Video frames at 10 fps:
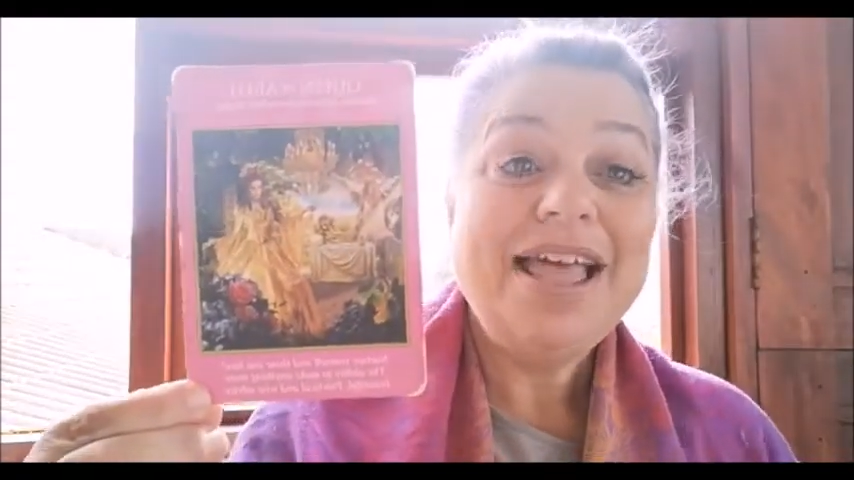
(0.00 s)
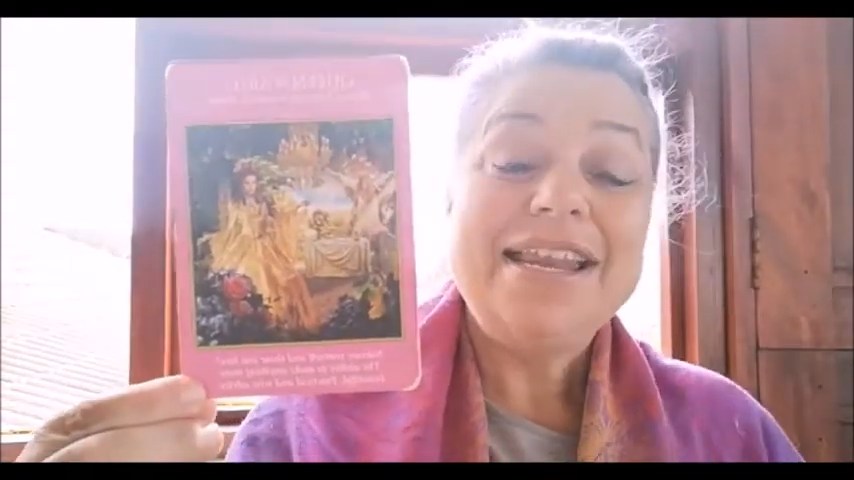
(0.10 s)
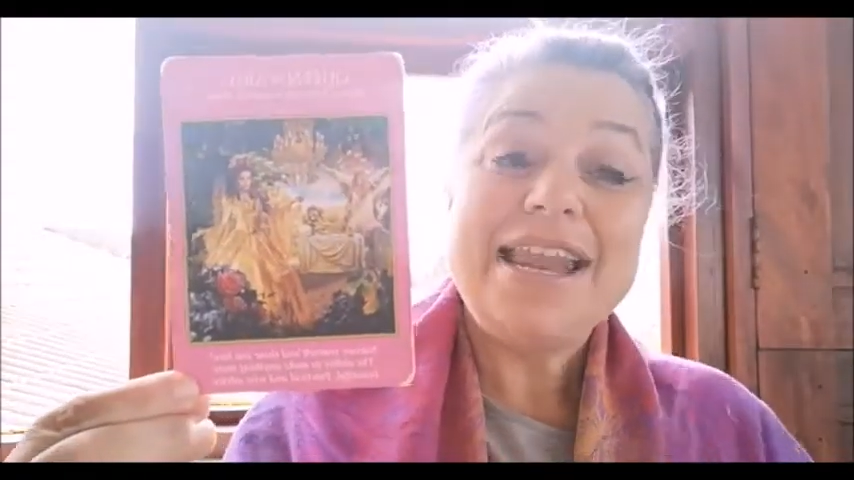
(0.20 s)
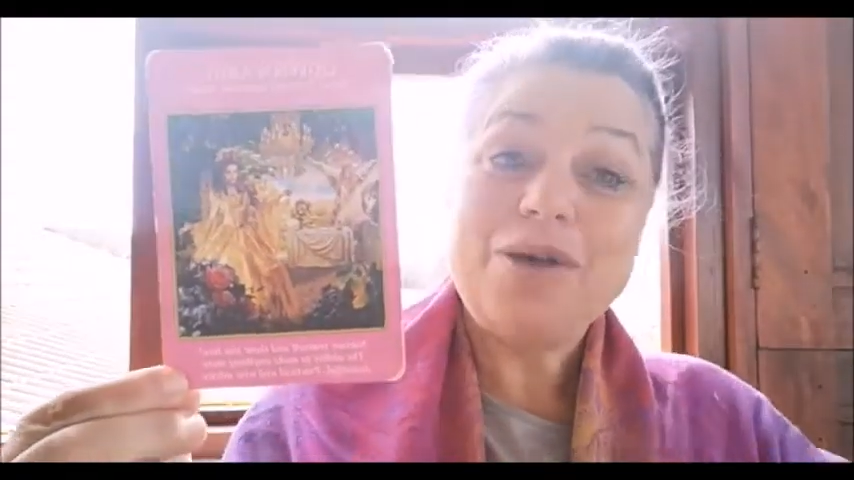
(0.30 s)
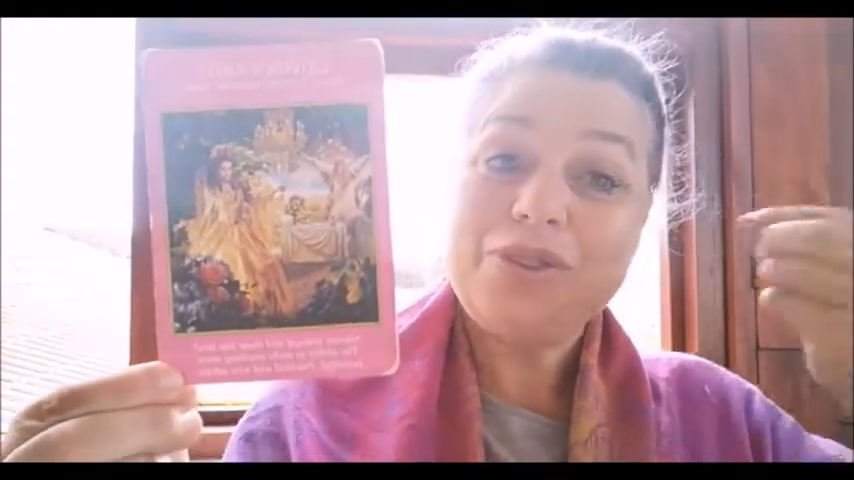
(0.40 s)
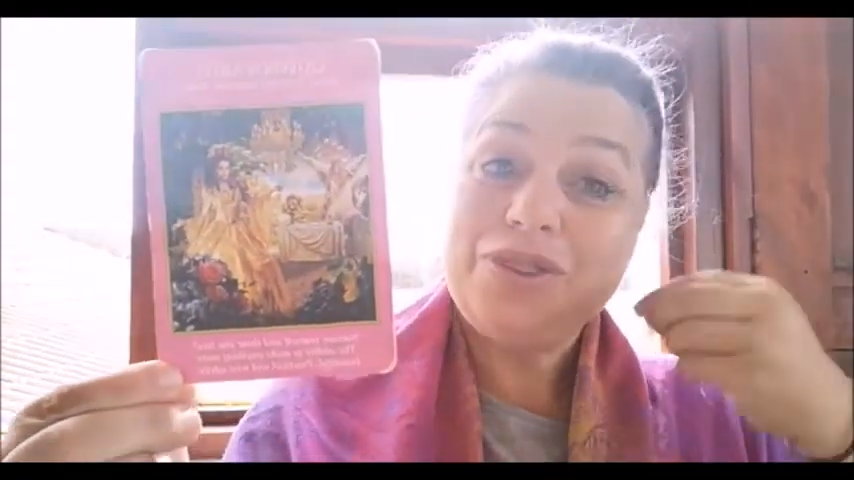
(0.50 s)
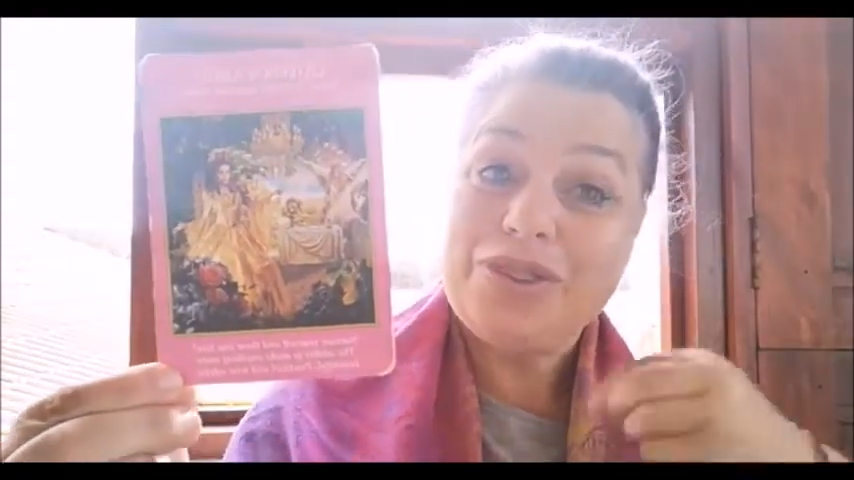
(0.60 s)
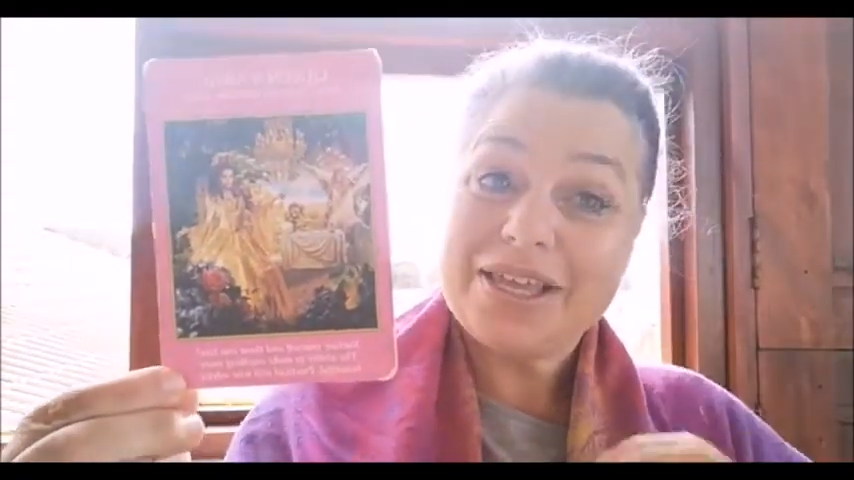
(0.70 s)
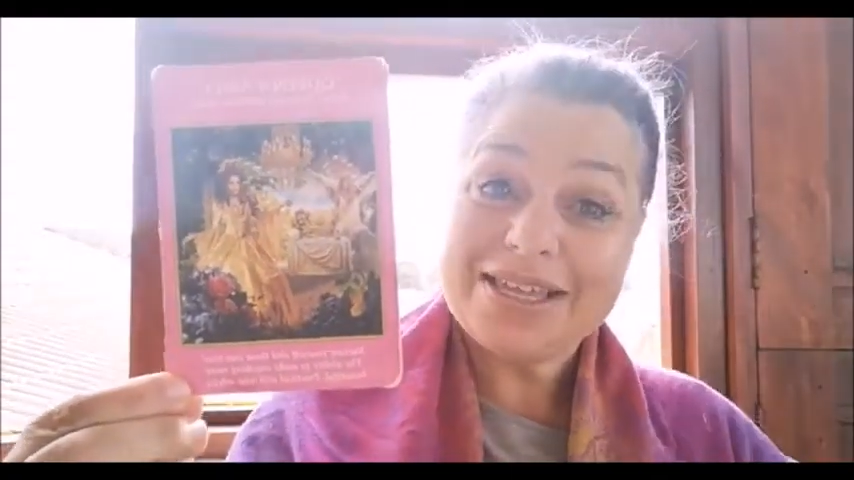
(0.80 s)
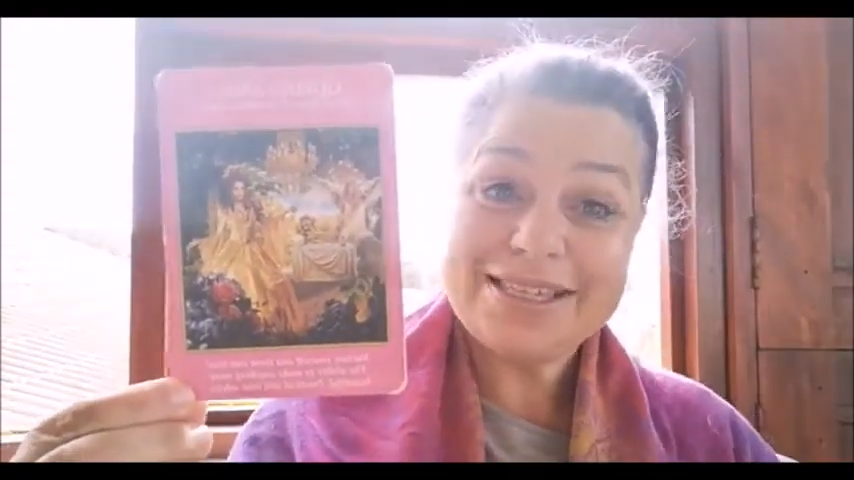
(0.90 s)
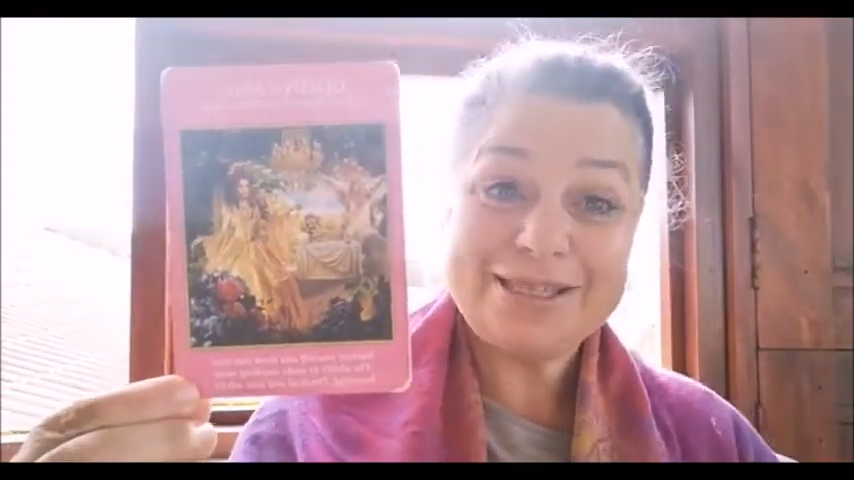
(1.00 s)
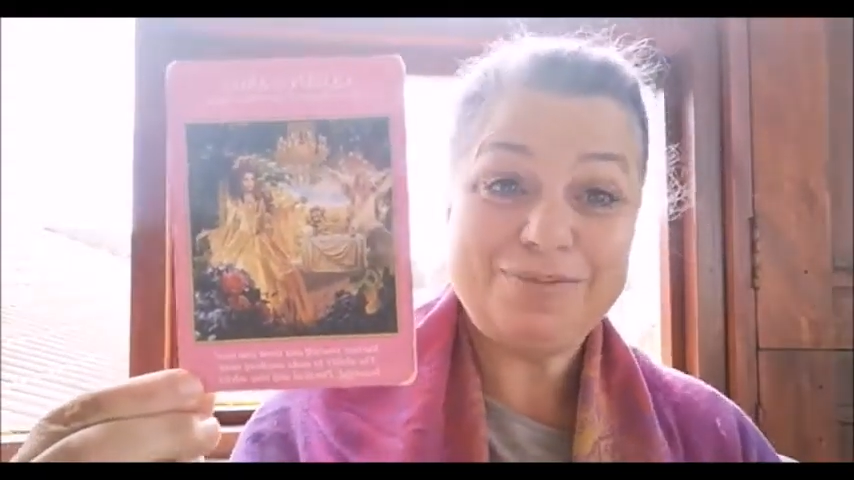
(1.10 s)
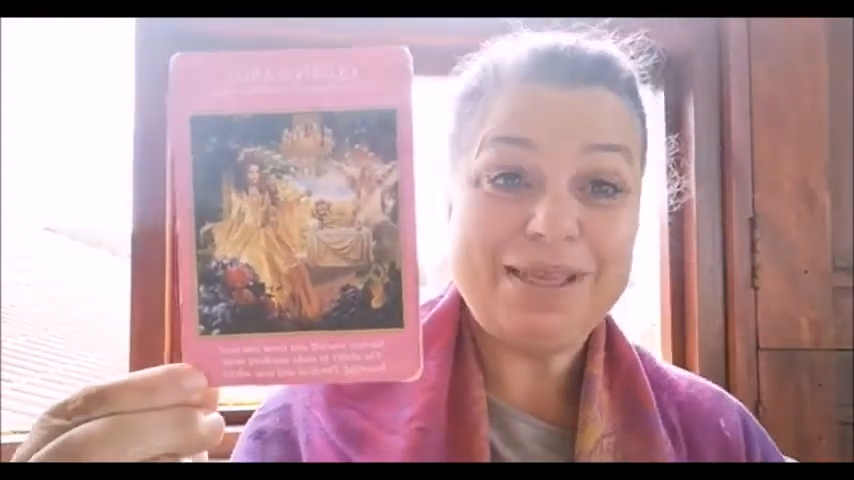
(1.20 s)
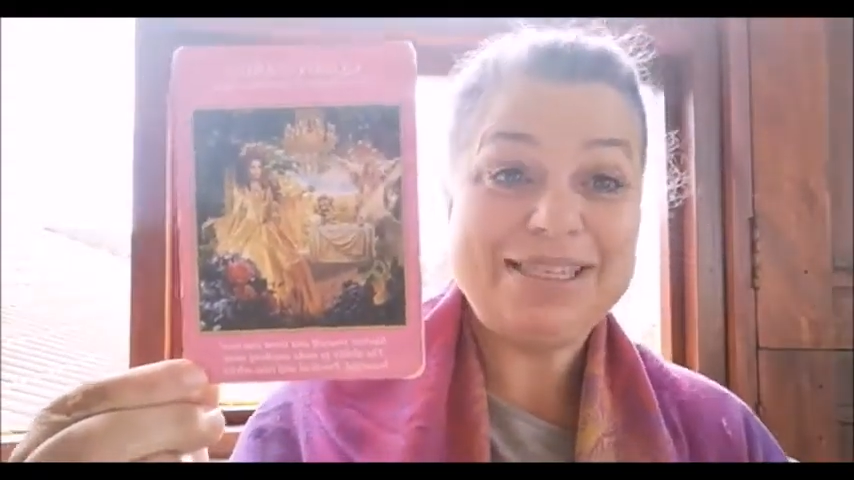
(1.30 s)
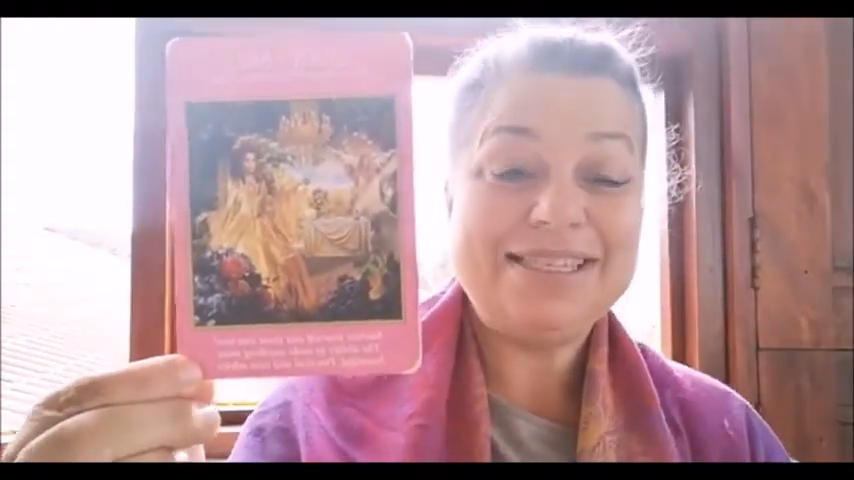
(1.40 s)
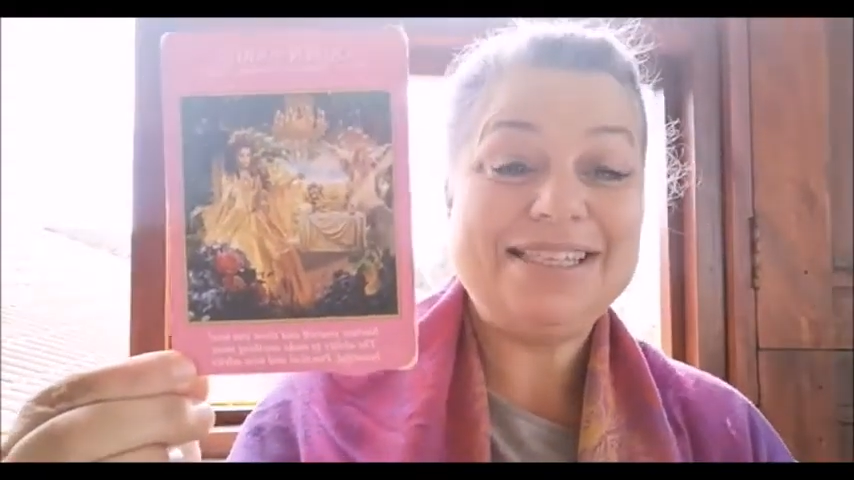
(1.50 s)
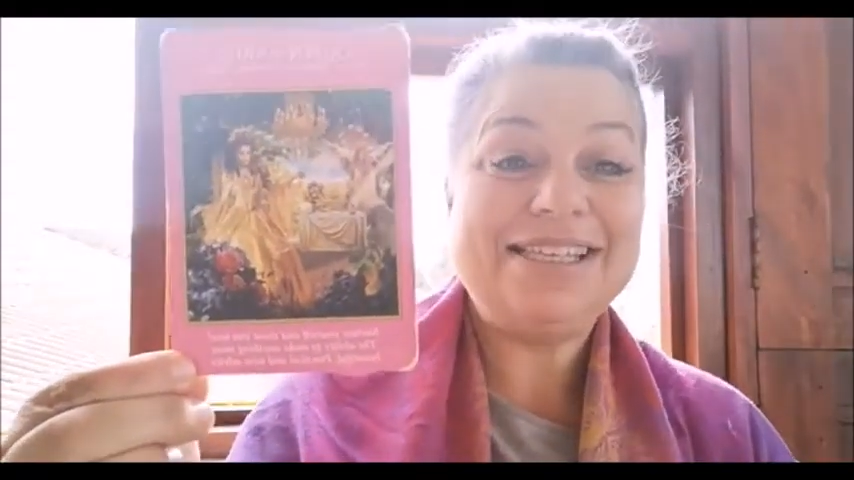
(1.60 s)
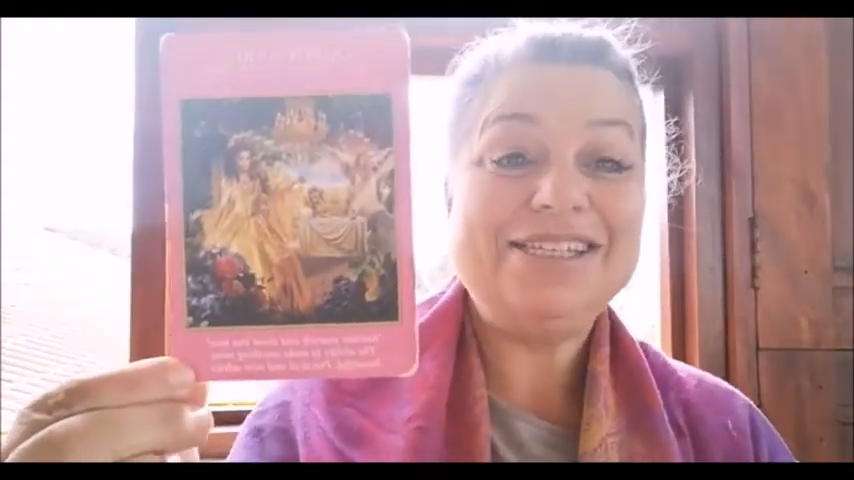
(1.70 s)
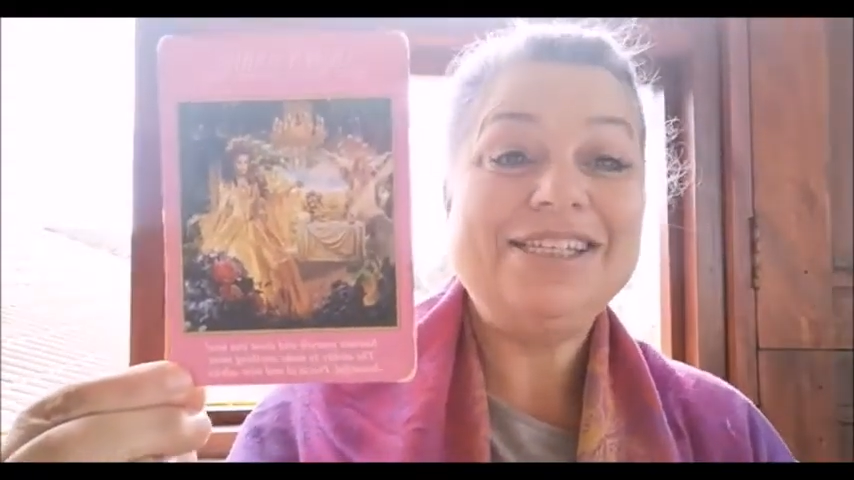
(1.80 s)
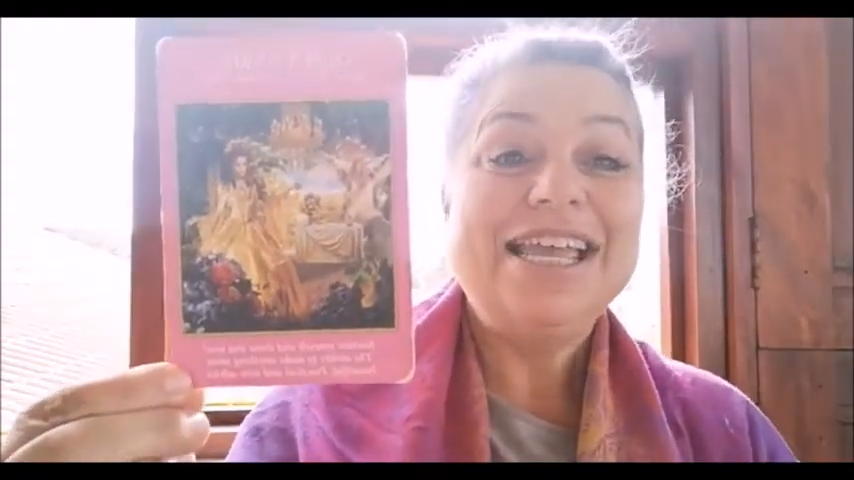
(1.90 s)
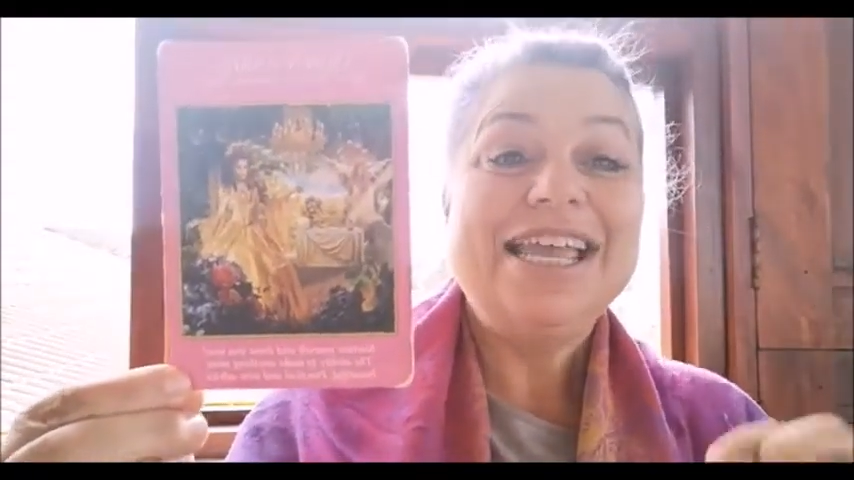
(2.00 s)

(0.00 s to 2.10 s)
Now this message